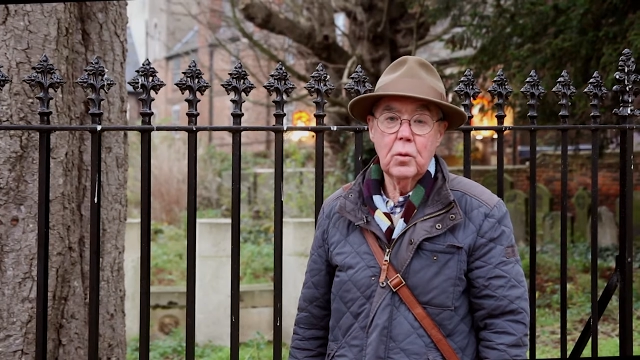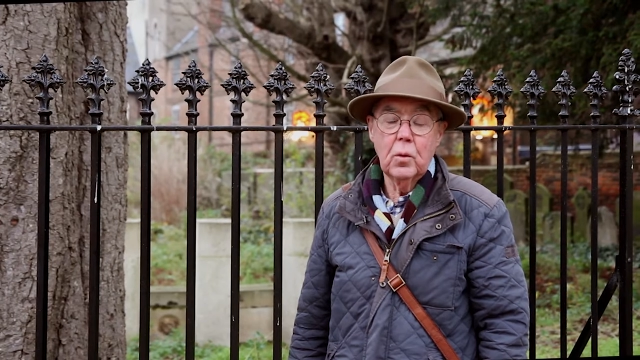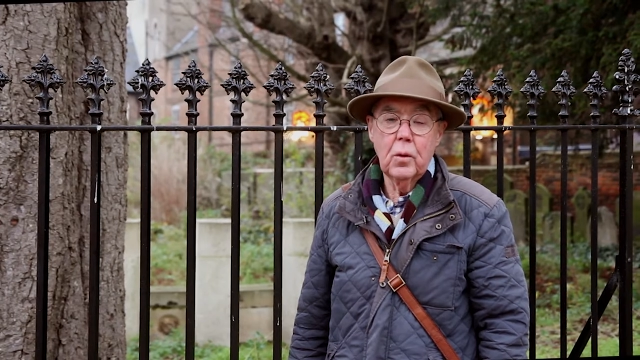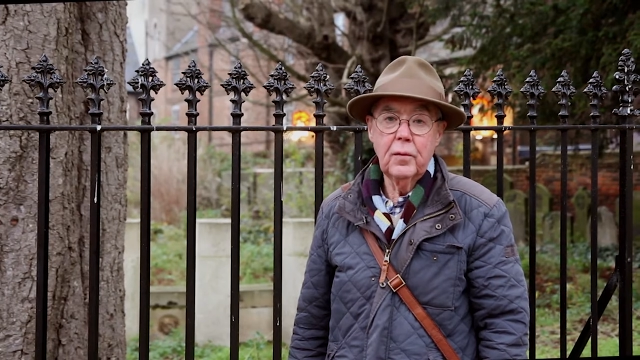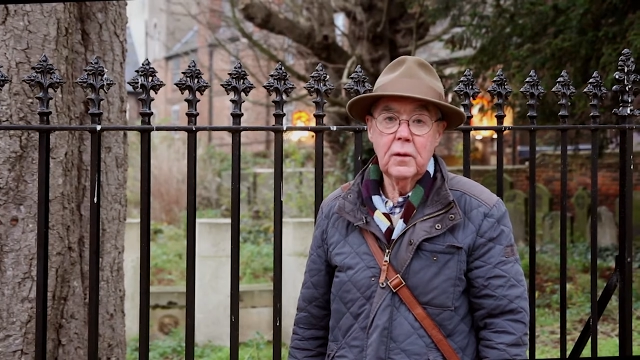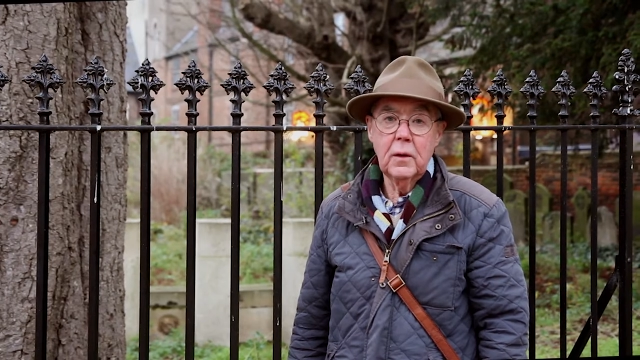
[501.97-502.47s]

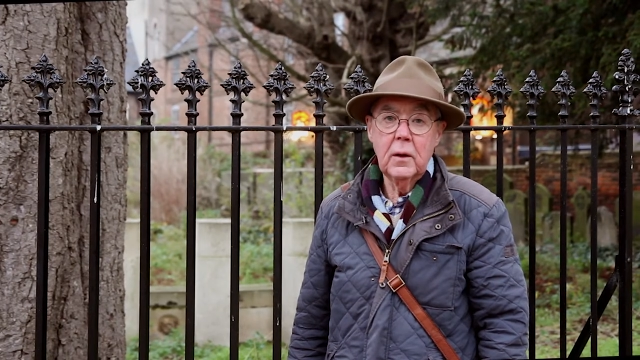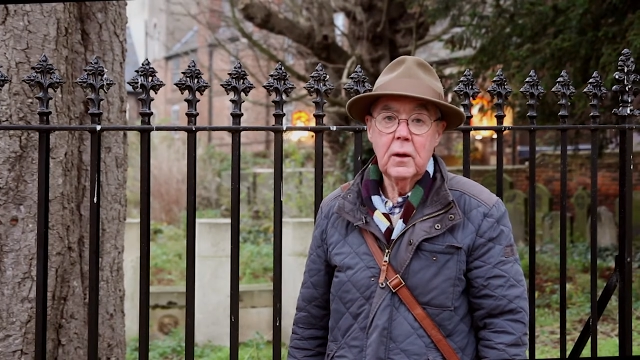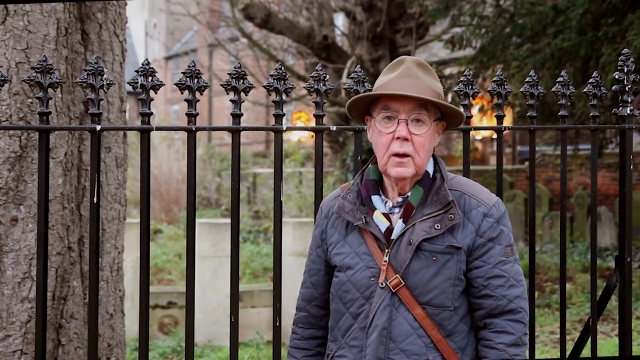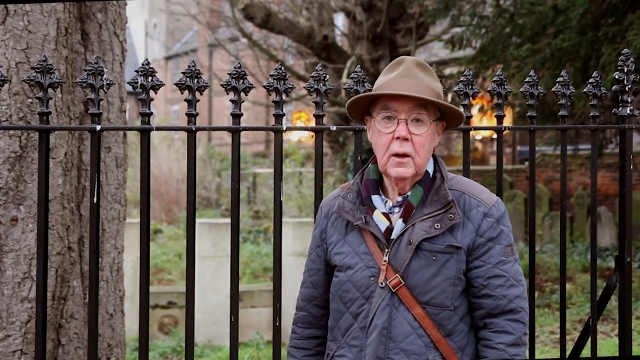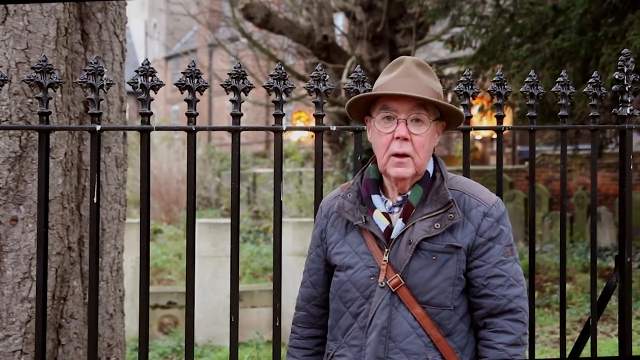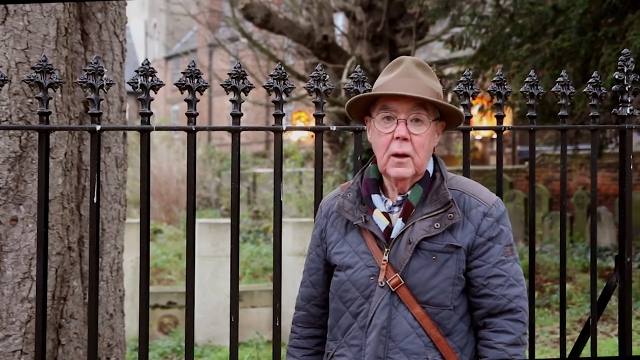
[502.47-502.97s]
orphan
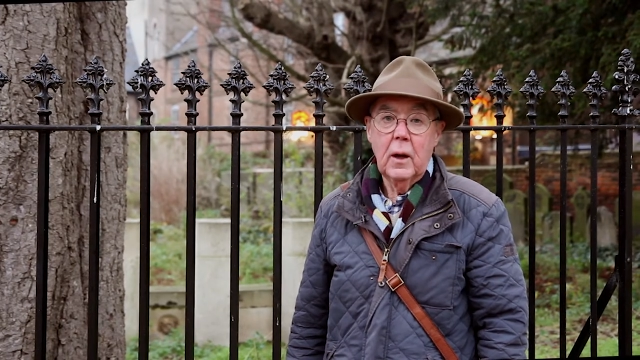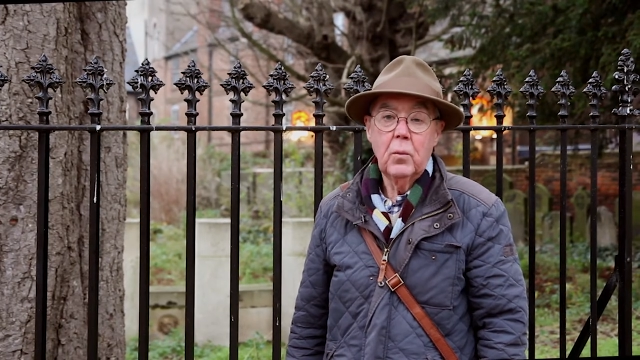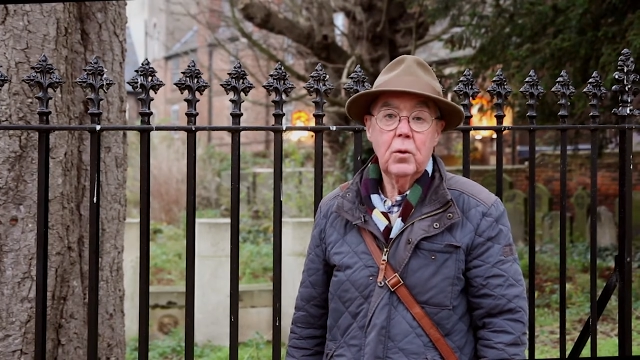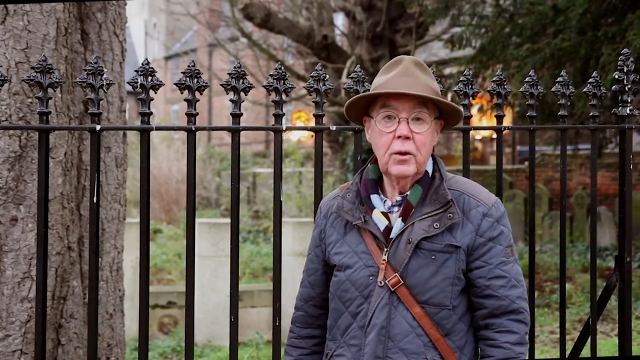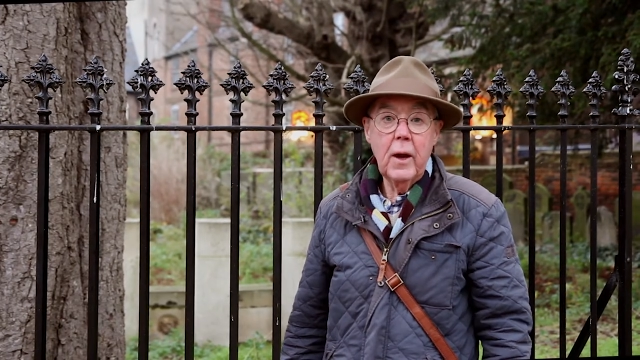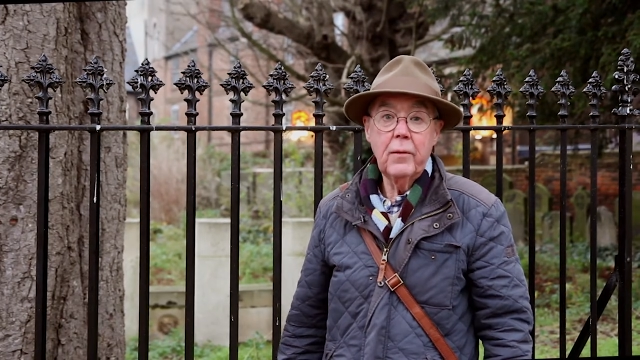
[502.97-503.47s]
and
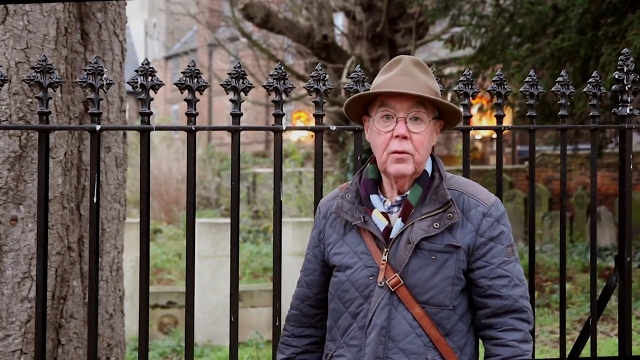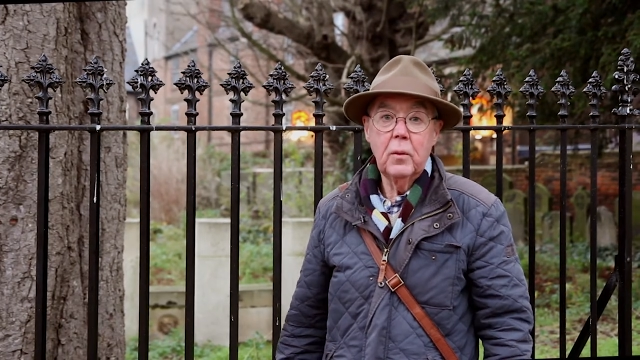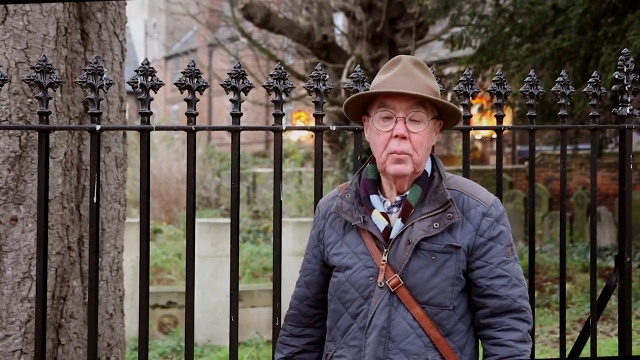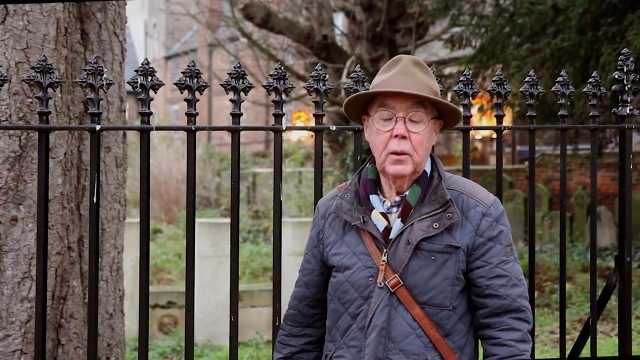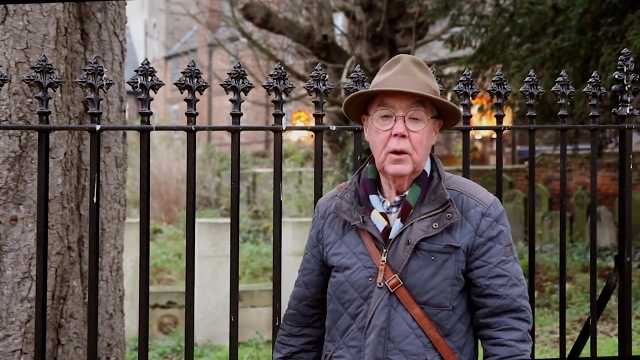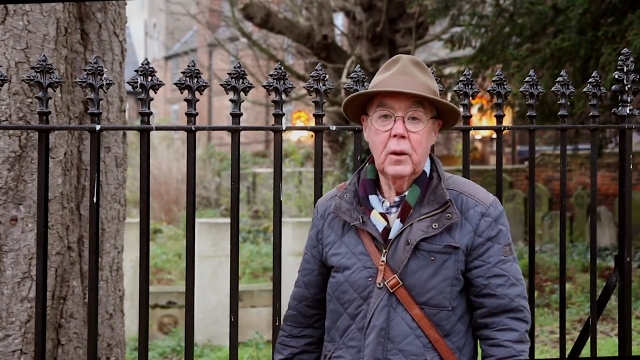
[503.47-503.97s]
would never
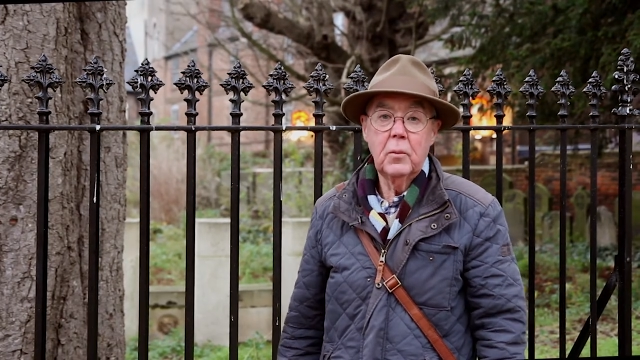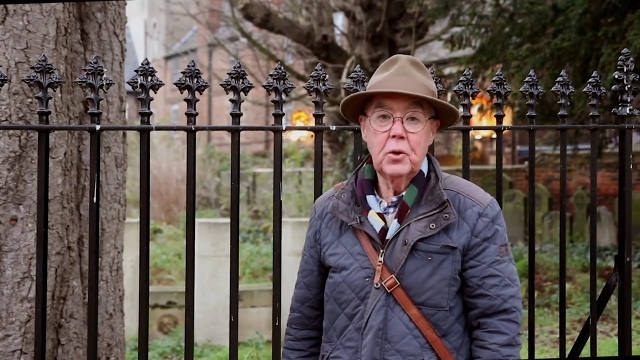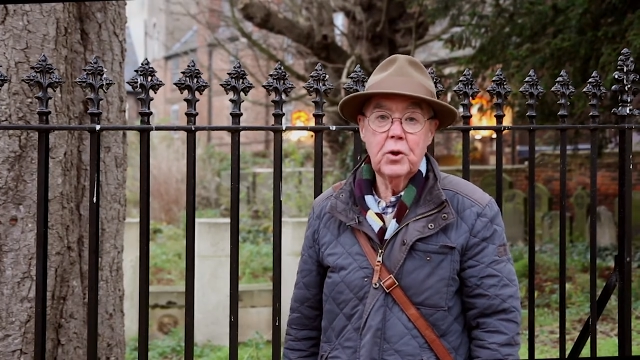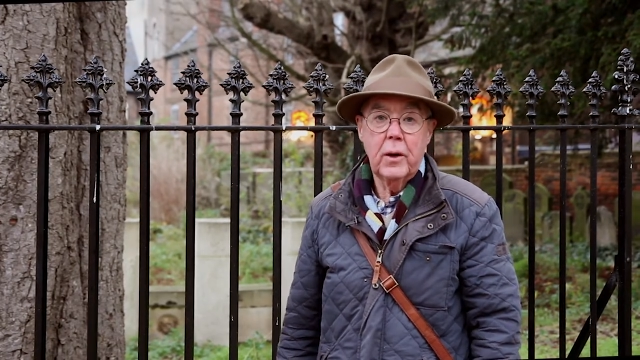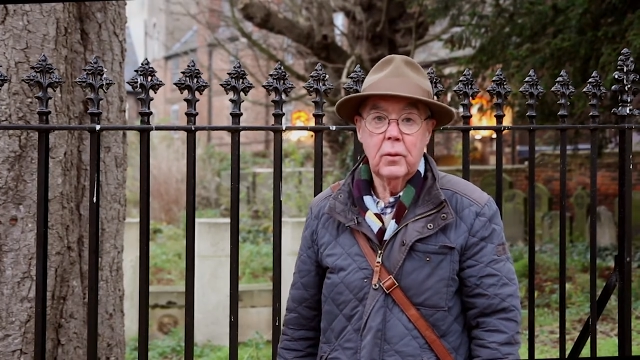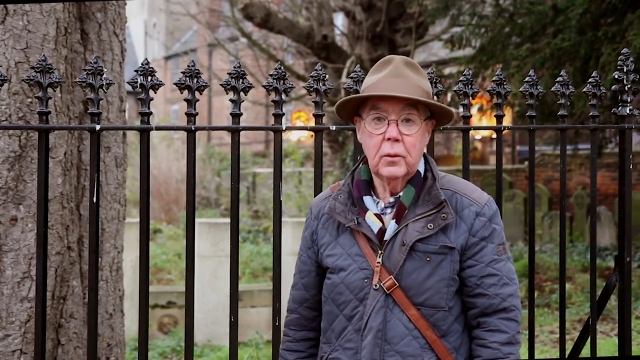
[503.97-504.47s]
have become a
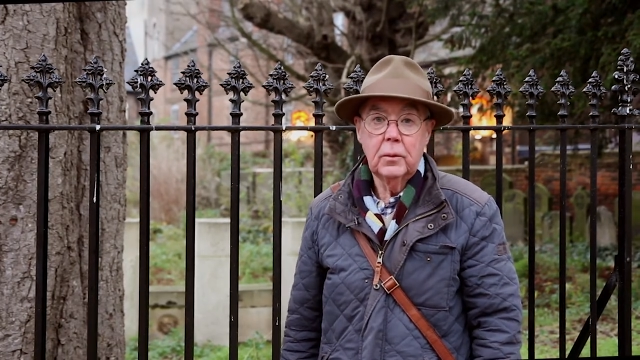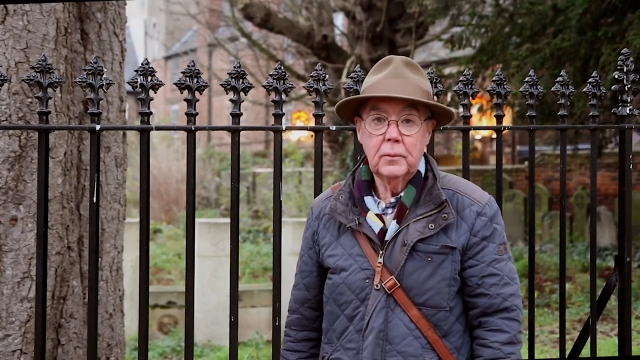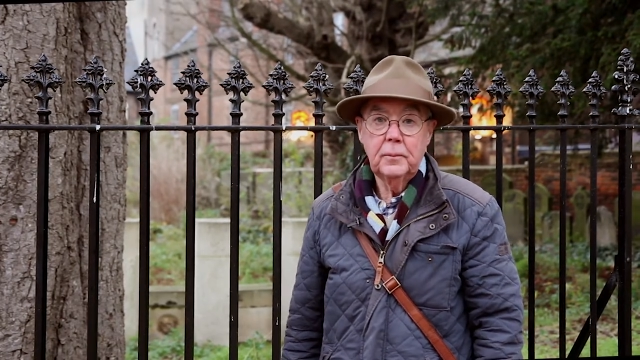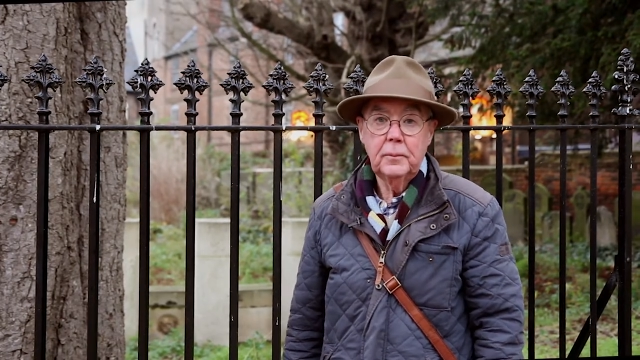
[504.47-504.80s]
general.